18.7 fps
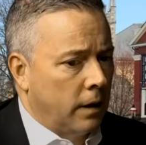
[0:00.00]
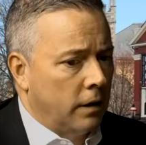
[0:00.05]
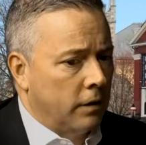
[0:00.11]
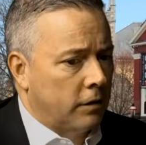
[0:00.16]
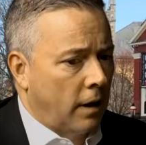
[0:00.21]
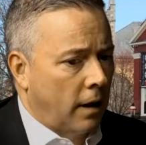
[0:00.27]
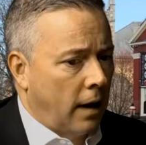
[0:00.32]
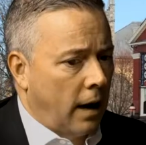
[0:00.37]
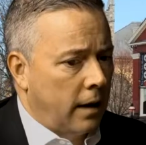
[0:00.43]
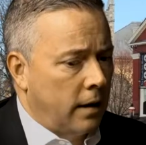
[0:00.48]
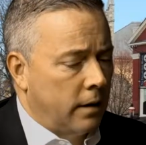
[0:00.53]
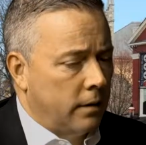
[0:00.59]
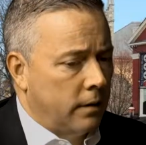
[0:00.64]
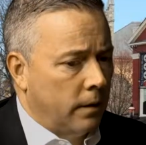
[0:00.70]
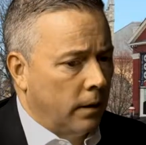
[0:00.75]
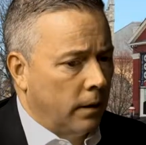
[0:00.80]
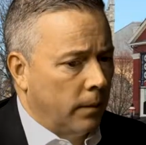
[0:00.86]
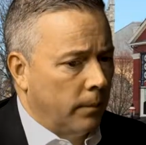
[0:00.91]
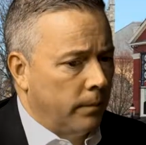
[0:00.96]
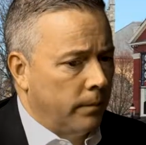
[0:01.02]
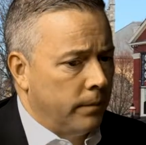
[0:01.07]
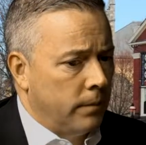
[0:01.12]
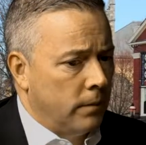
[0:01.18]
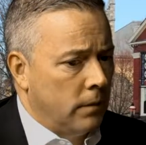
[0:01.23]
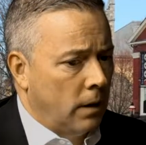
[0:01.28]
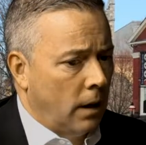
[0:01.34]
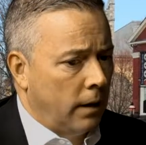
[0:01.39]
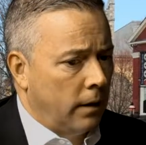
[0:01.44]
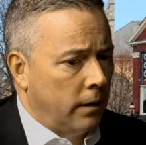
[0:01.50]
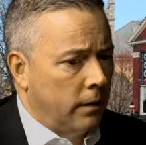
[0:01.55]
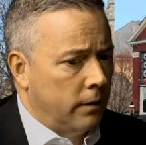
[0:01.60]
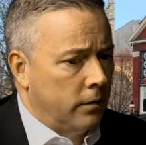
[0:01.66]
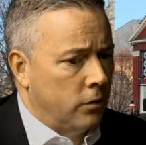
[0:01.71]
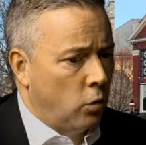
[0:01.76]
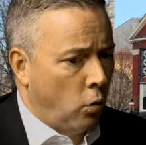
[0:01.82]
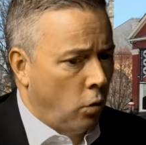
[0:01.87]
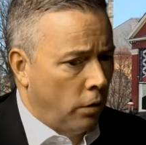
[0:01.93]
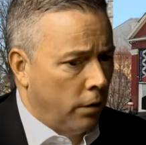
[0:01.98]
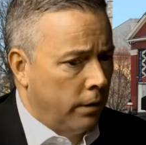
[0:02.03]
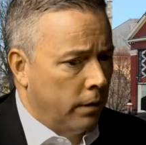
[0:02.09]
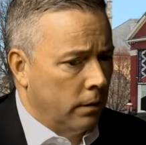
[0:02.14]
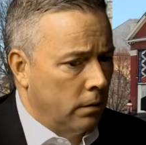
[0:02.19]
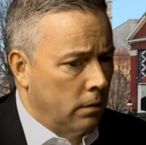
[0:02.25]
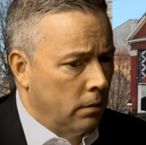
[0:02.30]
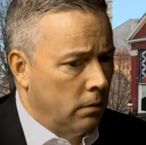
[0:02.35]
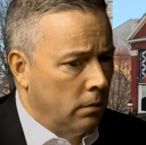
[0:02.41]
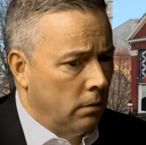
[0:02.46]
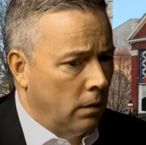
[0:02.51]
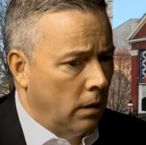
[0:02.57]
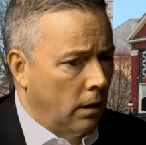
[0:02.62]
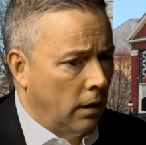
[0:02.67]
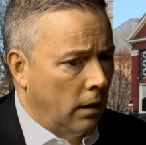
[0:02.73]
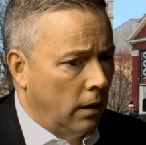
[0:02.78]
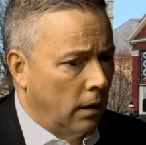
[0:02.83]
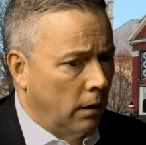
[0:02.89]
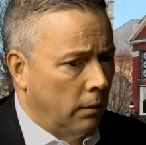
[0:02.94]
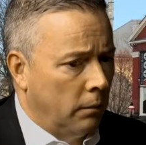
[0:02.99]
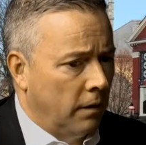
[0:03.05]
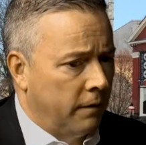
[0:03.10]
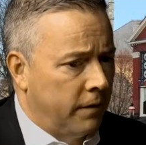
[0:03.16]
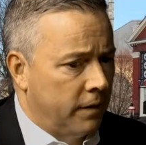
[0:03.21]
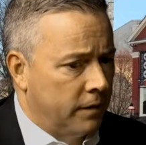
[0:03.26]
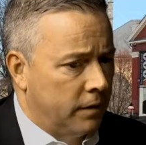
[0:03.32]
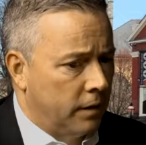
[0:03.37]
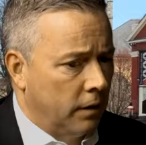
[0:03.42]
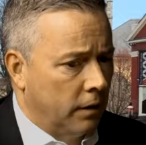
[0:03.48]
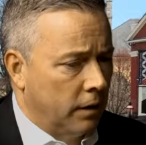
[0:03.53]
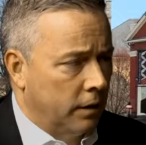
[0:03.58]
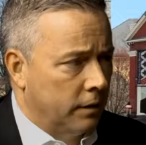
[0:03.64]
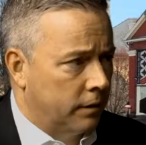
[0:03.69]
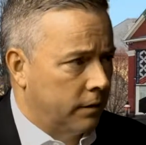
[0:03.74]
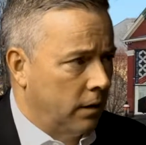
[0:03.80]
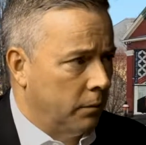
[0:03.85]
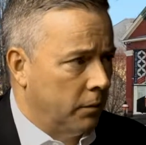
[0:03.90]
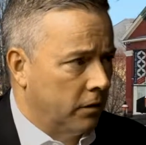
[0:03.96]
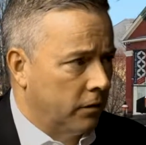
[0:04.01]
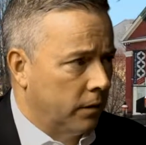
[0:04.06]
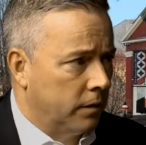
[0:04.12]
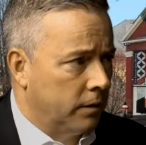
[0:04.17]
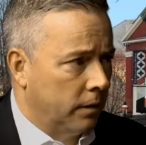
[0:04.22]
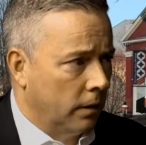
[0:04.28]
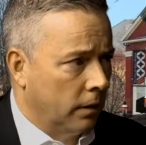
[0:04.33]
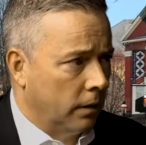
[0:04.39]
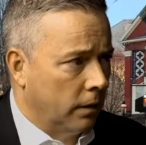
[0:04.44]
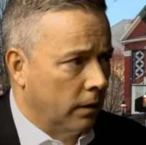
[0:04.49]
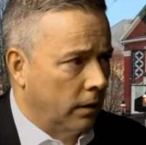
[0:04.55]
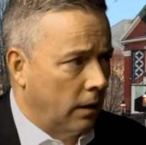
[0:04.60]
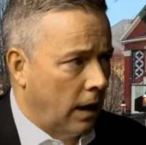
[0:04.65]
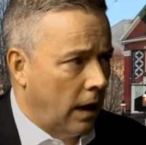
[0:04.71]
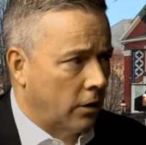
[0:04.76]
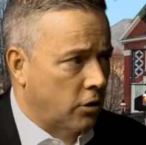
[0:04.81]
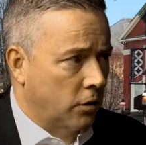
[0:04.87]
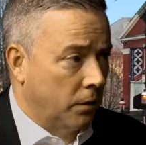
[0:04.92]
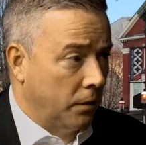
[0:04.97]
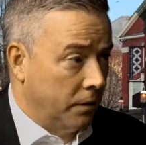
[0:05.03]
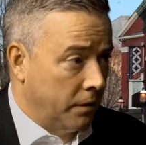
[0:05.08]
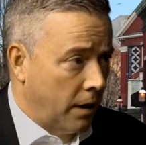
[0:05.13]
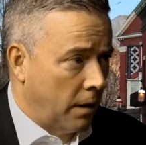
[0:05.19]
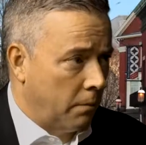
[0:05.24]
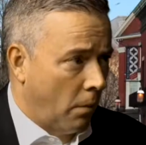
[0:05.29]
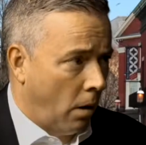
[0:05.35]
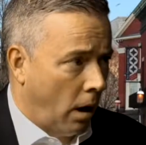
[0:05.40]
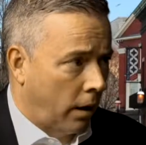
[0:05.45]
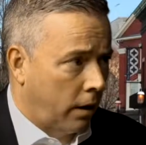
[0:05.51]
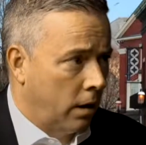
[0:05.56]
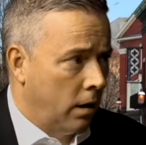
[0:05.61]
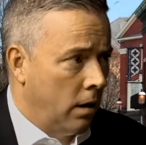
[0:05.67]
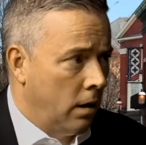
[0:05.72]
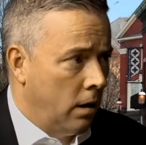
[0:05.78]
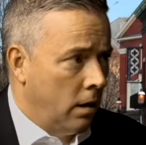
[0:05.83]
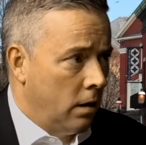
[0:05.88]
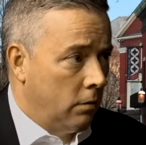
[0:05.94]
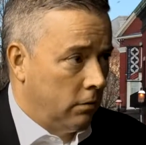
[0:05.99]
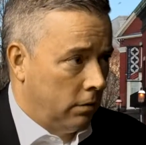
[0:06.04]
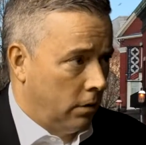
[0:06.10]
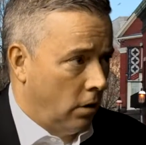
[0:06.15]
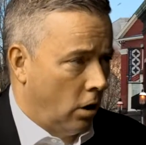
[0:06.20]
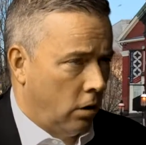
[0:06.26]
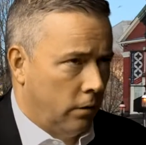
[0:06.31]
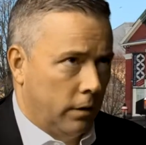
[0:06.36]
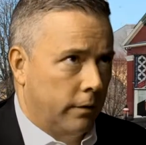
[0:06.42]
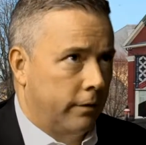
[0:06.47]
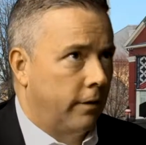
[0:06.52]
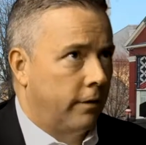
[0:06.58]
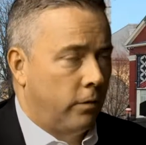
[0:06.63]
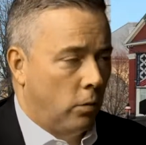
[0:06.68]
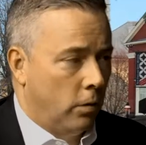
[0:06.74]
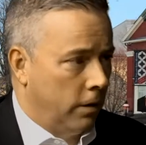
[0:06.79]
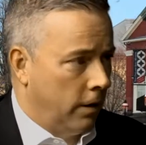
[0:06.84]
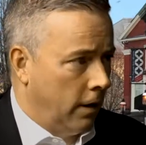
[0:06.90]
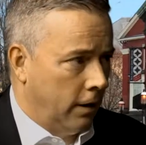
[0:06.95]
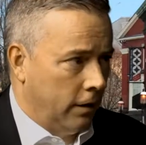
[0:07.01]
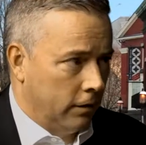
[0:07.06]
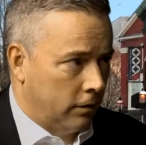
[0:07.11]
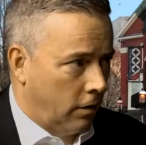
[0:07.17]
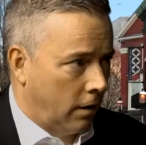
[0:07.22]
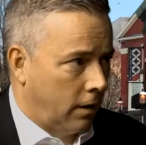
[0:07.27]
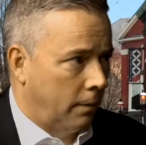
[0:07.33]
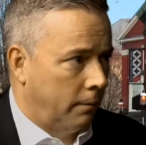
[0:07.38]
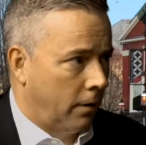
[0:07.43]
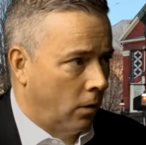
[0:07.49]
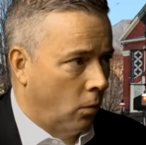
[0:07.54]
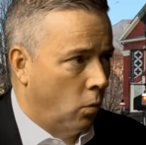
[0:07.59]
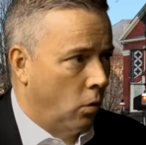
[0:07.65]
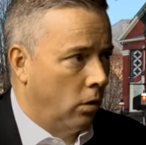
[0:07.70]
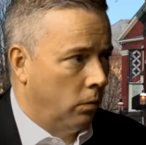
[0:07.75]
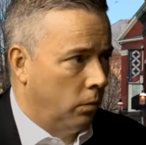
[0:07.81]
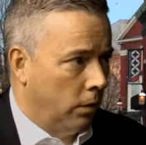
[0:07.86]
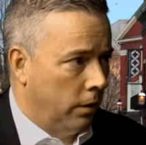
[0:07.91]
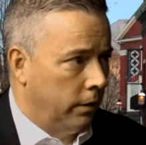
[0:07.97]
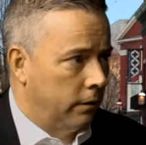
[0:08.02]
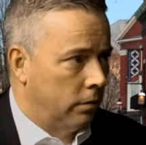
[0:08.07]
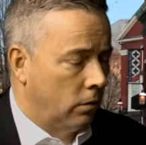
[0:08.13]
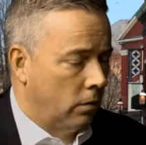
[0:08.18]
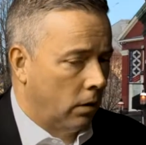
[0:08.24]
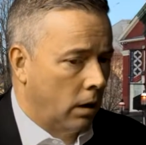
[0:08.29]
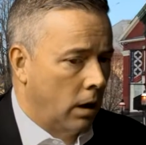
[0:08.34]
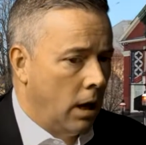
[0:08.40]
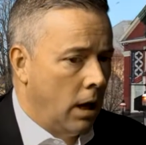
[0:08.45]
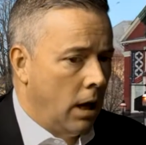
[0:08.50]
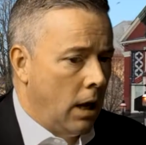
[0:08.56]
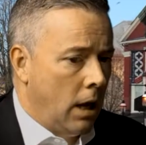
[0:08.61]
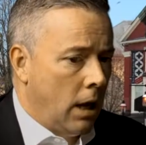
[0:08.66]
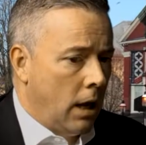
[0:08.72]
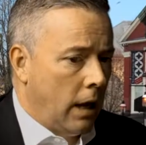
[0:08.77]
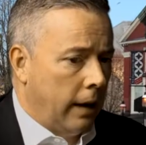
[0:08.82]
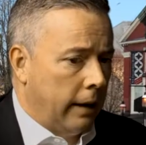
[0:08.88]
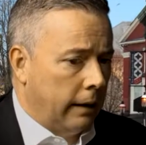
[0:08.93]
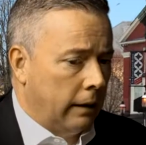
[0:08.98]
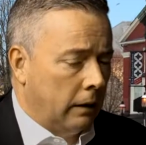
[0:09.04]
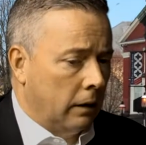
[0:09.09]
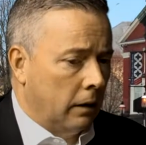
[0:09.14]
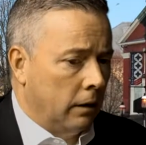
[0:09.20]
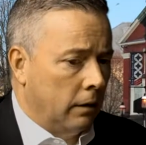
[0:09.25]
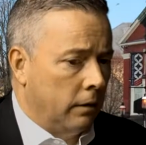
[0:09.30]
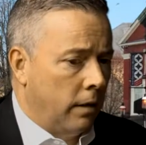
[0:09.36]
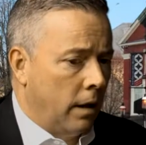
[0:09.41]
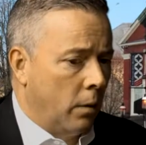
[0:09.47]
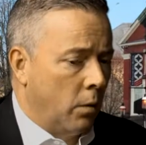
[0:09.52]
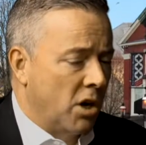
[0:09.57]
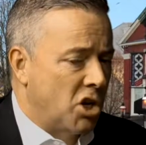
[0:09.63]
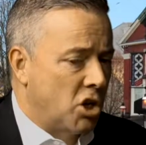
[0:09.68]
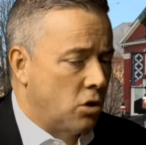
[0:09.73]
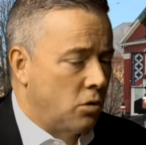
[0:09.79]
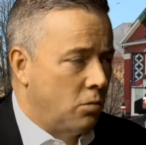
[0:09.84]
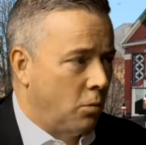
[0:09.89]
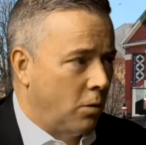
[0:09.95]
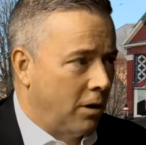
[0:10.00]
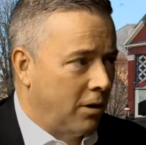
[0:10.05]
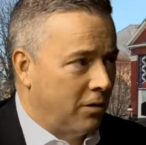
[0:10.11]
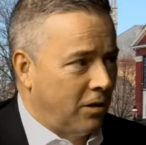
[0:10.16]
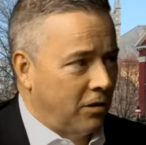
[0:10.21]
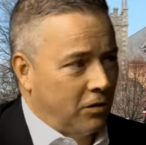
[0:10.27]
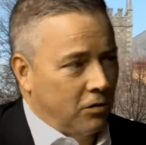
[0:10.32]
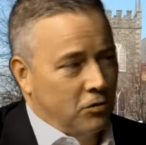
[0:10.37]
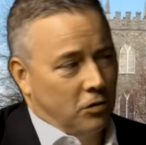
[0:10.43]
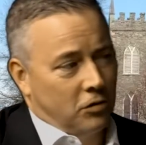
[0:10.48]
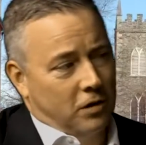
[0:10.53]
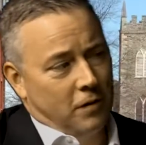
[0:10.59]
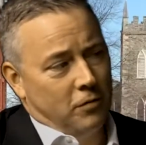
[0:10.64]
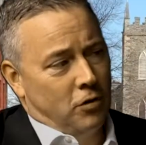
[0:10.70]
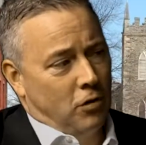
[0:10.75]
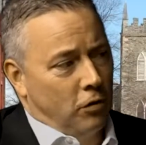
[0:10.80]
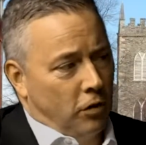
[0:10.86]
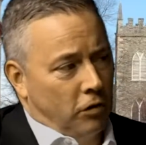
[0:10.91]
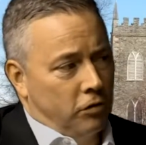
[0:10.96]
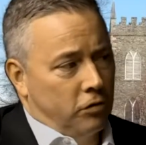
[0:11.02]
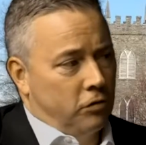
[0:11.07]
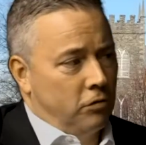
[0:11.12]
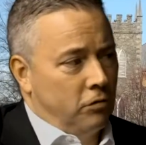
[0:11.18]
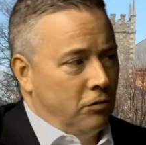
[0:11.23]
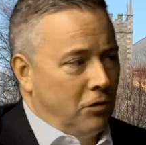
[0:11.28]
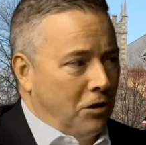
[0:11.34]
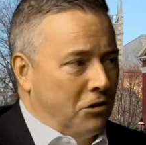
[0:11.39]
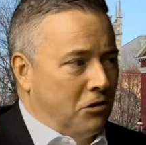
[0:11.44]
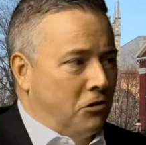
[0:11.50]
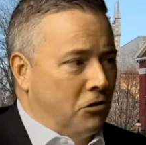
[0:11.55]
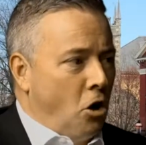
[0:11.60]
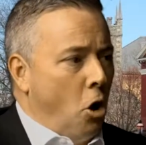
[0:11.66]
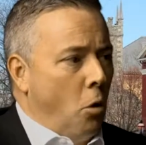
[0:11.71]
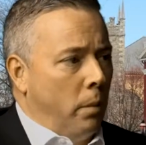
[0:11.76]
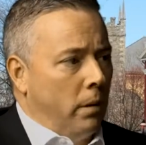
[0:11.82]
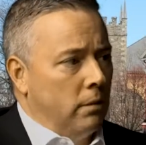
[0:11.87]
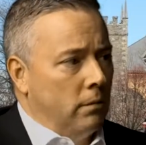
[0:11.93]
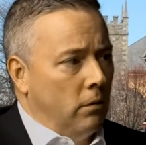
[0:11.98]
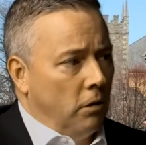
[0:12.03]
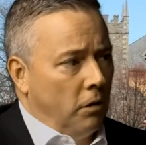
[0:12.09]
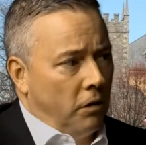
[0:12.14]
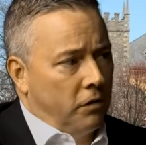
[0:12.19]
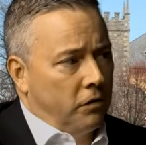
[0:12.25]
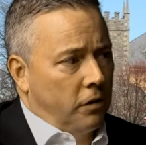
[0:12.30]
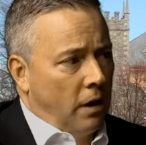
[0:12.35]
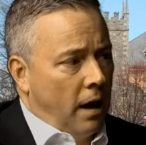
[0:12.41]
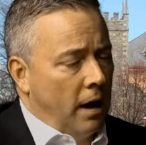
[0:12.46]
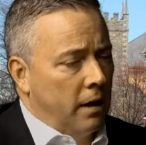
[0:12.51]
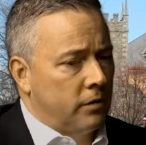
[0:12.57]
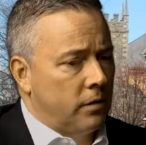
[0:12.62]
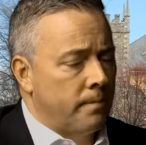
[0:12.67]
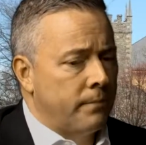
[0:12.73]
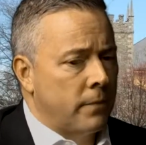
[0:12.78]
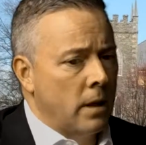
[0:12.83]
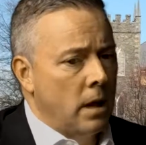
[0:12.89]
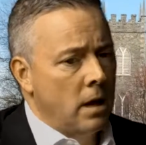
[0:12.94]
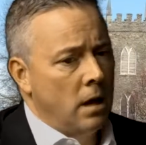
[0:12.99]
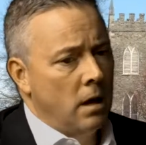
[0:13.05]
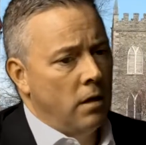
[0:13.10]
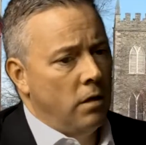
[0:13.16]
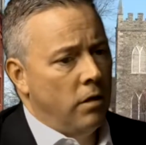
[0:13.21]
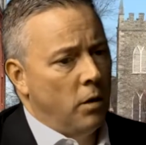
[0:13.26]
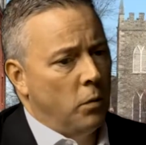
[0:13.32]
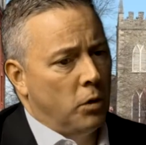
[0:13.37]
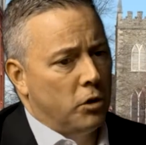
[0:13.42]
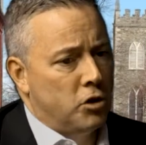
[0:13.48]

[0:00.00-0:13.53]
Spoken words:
is, I had toured a facility, a Siemens facility, and actually in Denmark. We'd gone over there for 4 days, talk about a whirlwind tour, and they were. This is just gives you the scope or the size. There